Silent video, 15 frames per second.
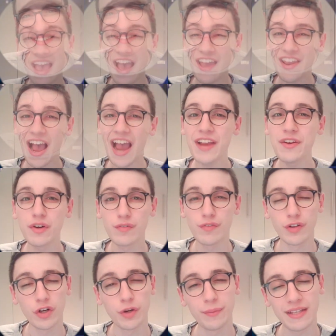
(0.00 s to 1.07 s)
An IDOR
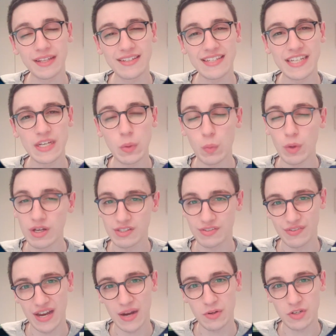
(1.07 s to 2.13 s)
vulnerability was
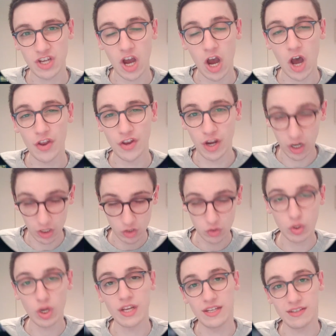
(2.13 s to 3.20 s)
found on
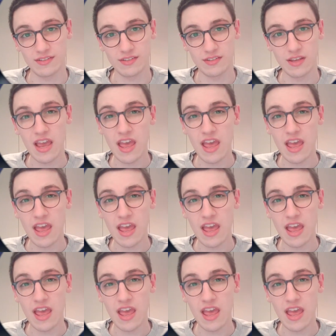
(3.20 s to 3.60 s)
Acronis.